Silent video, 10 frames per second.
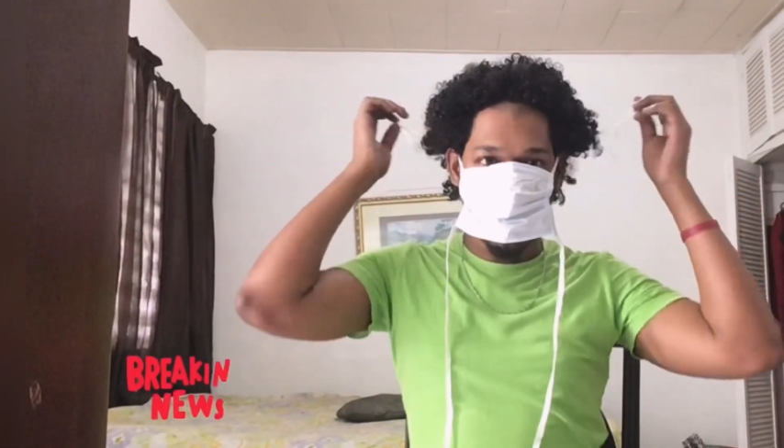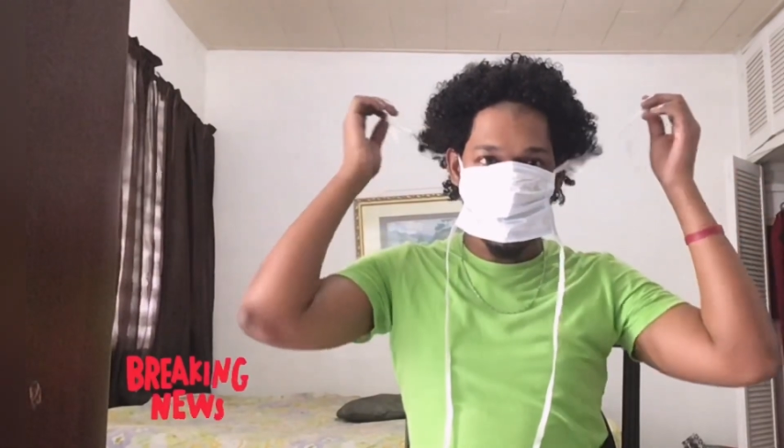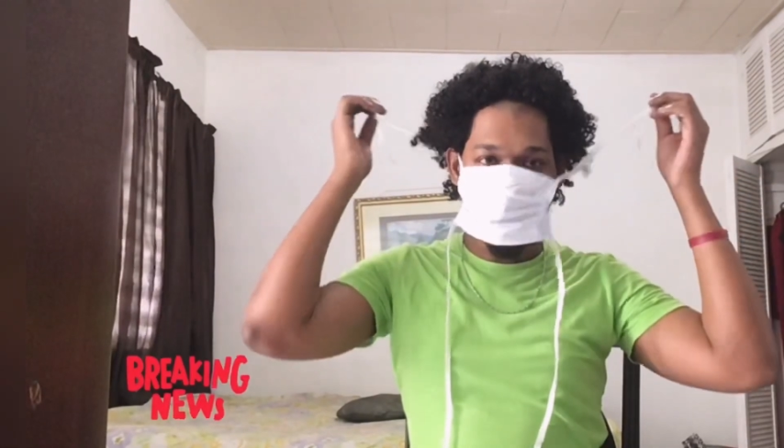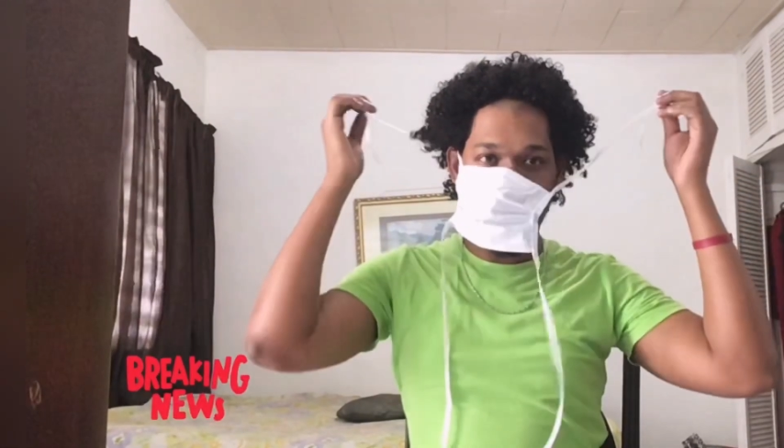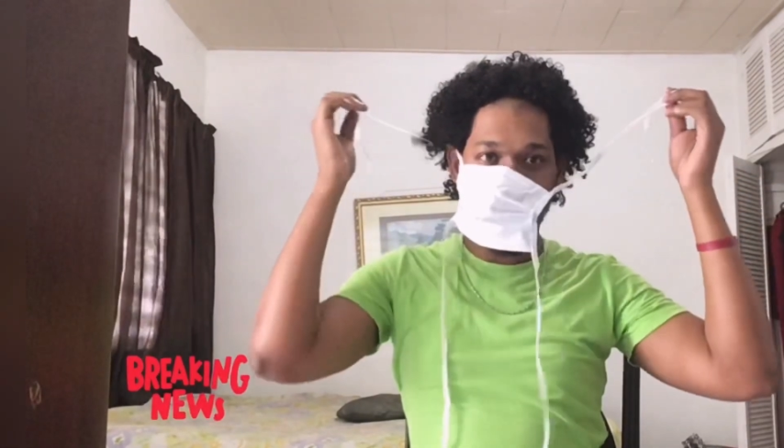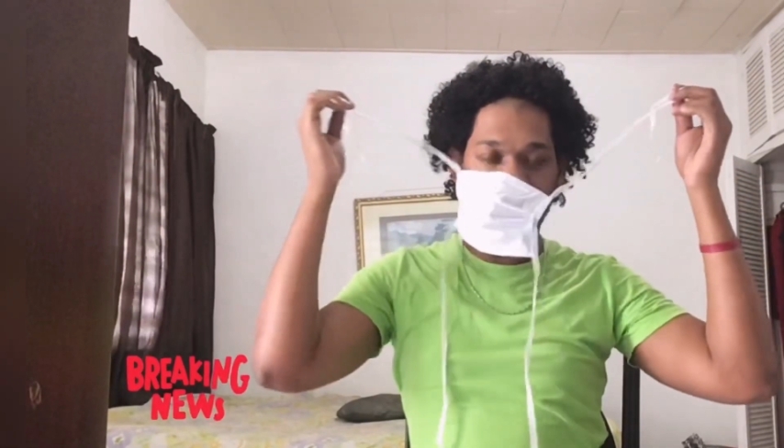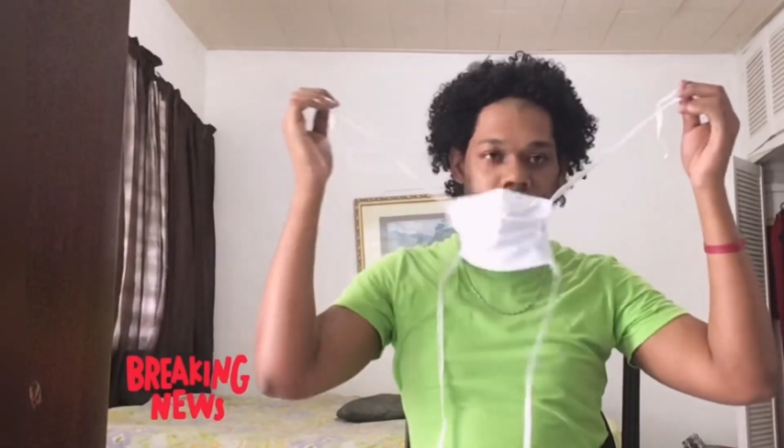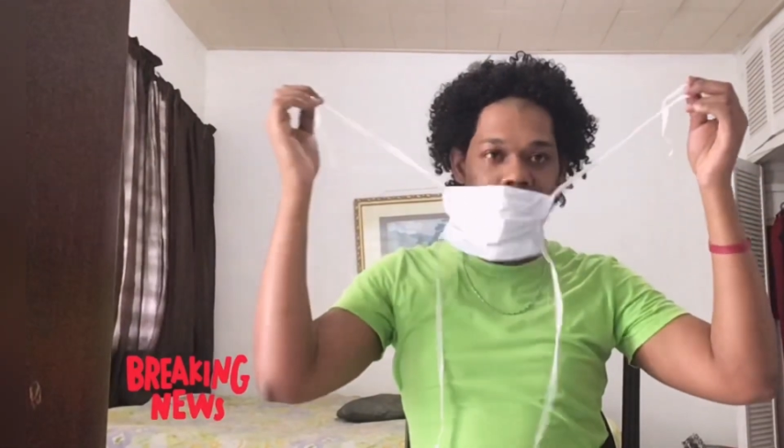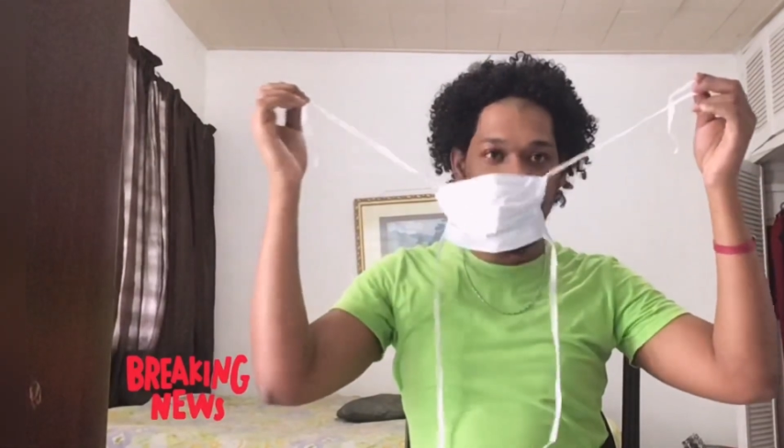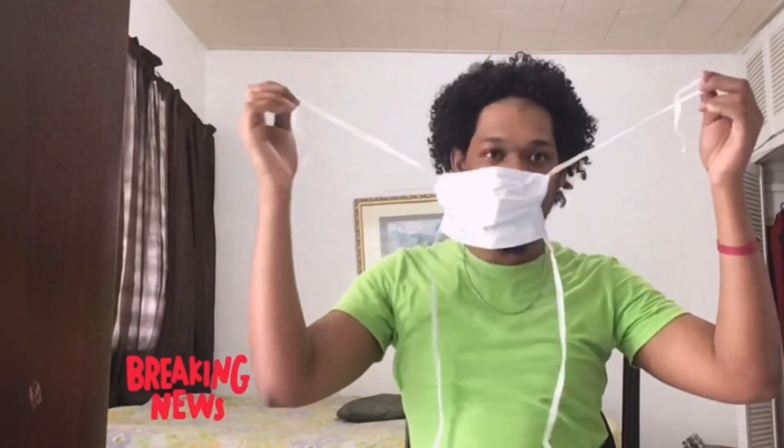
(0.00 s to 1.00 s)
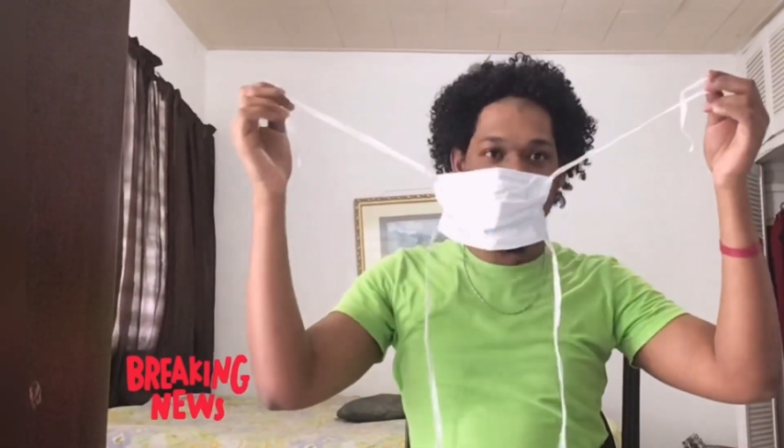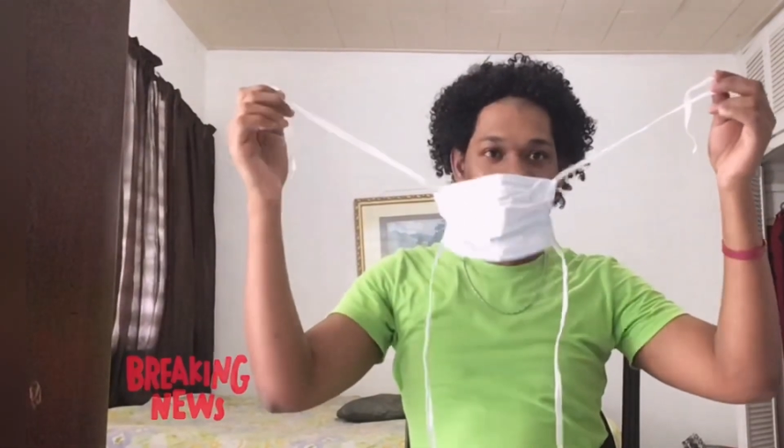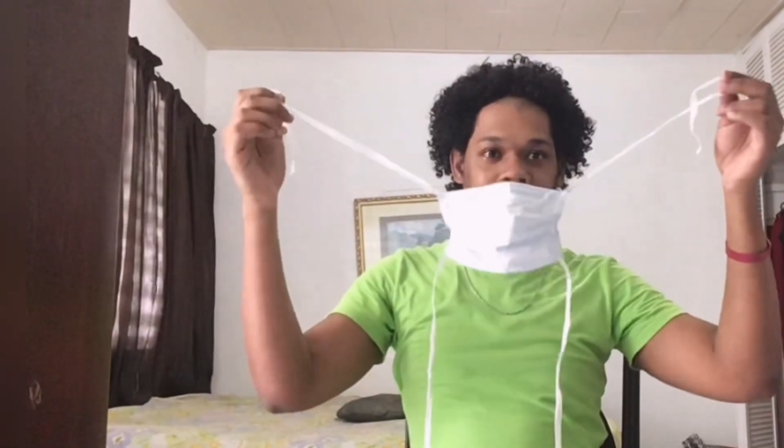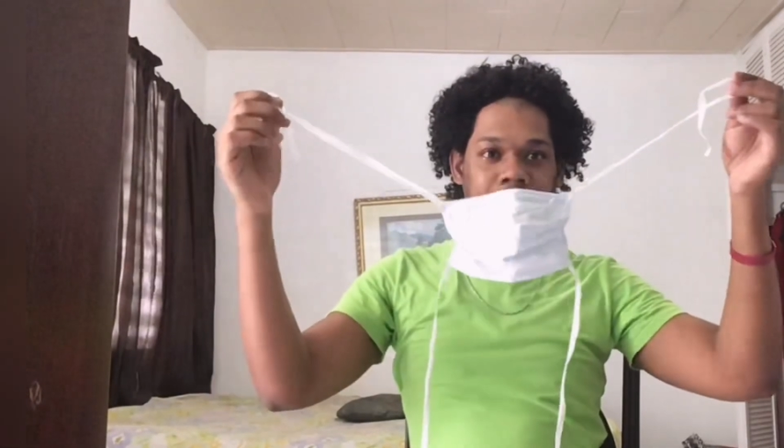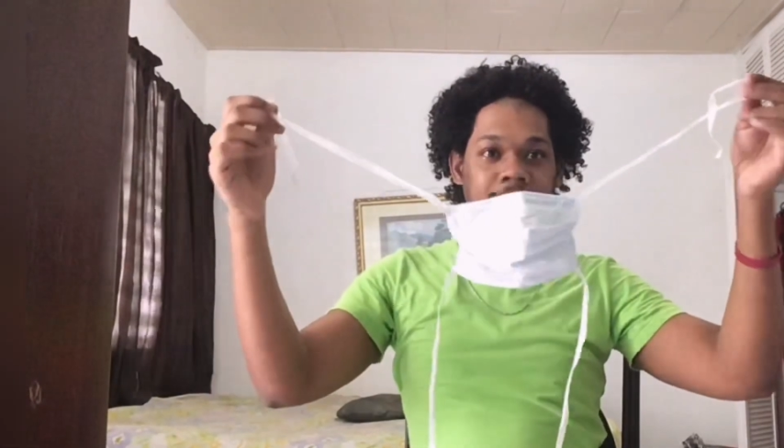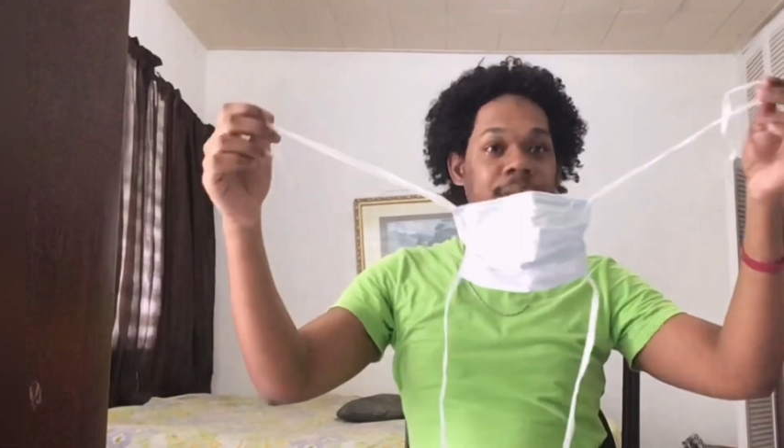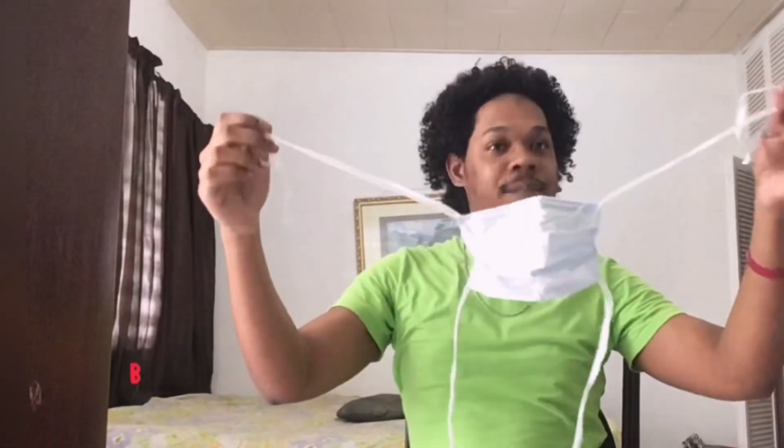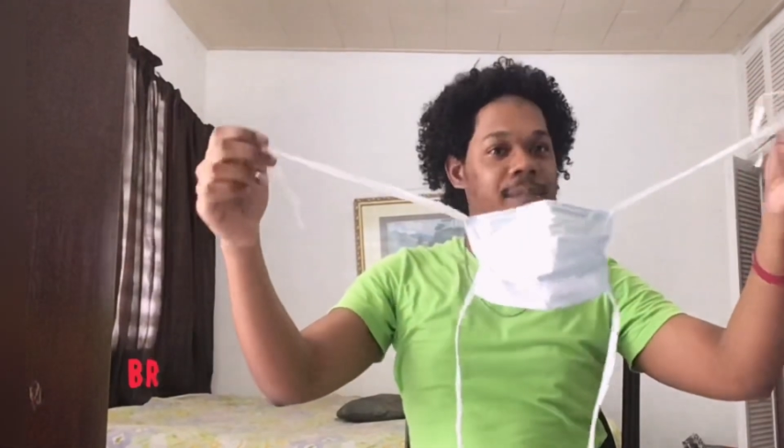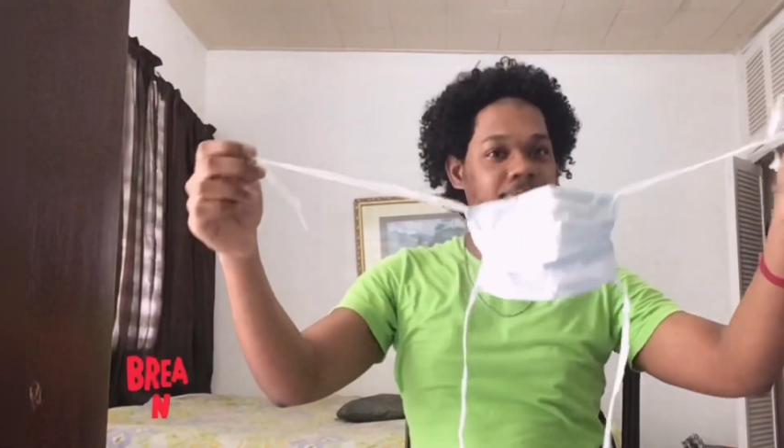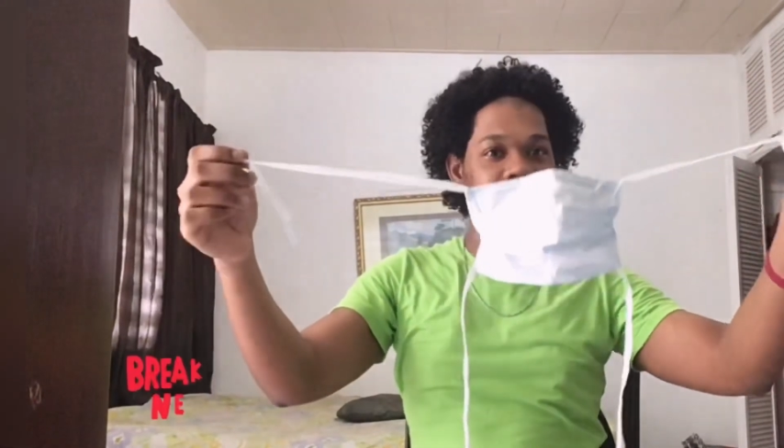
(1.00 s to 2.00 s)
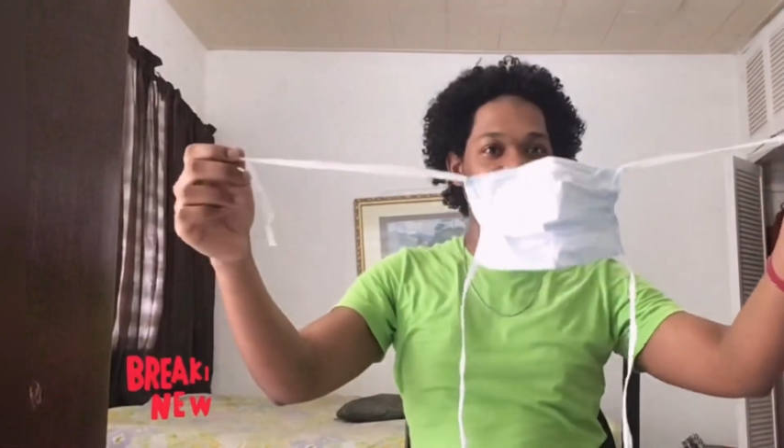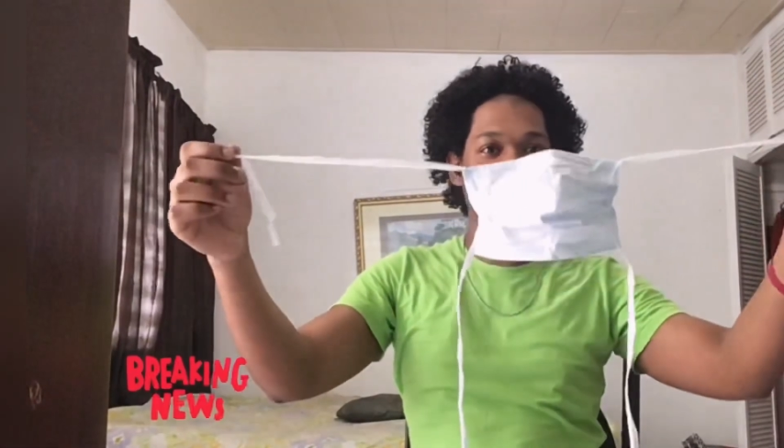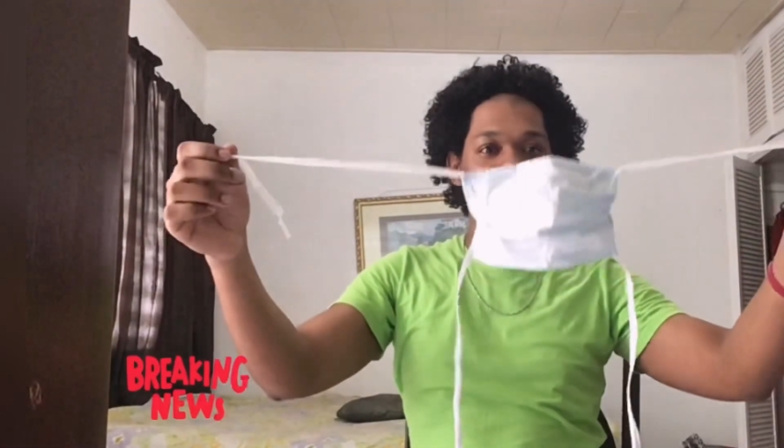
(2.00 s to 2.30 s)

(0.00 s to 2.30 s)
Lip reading: And you hold it like this, see?